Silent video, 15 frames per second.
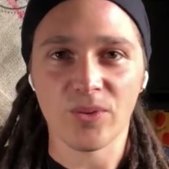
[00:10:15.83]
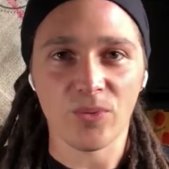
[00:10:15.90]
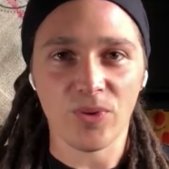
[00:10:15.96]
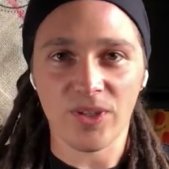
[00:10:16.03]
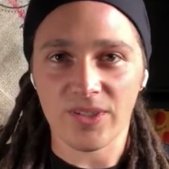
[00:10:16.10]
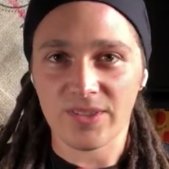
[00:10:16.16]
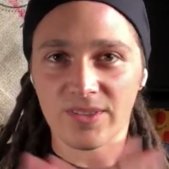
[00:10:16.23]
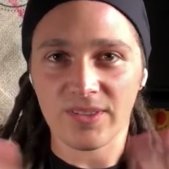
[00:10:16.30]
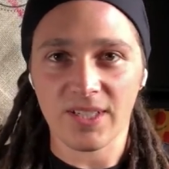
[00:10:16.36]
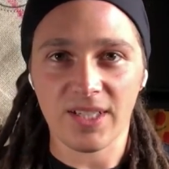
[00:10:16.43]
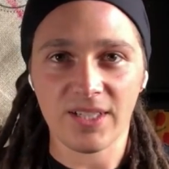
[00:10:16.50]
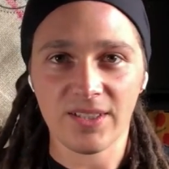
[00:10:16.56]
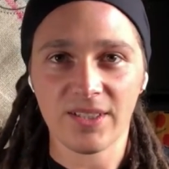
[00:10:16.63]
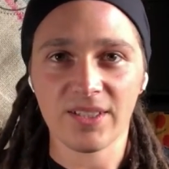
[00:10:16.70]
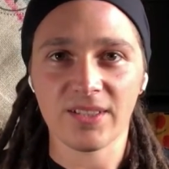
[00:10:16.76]
the works,
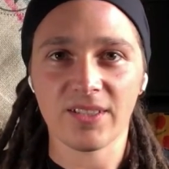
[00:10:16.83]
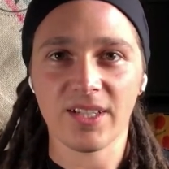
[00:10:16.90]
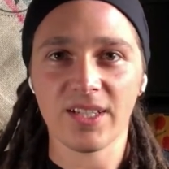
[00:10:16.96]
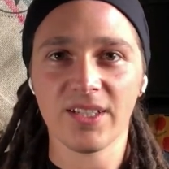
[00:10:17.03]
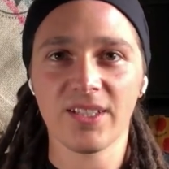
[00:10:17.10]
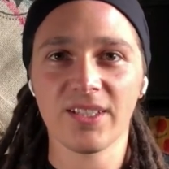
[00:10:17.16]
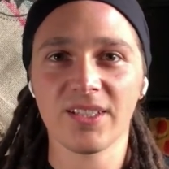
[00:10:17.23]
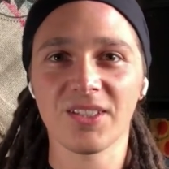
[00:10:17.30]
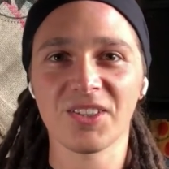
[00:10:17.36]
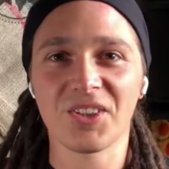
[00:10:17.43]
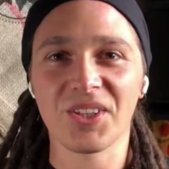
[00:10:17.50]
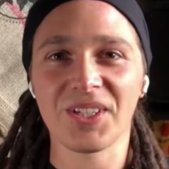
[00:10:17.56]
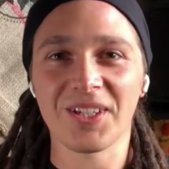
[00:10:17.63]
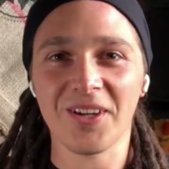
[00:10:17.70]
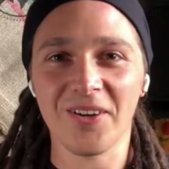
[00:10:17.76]
anything you could
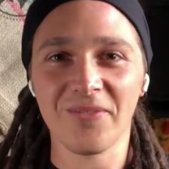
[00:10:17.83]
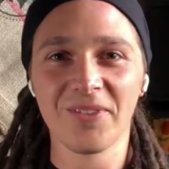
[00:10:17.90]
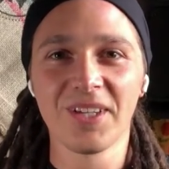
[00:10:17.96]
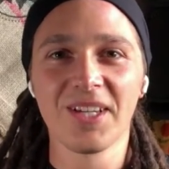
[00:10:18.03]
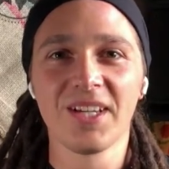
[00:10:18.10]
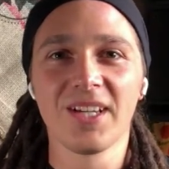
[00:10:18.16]
think of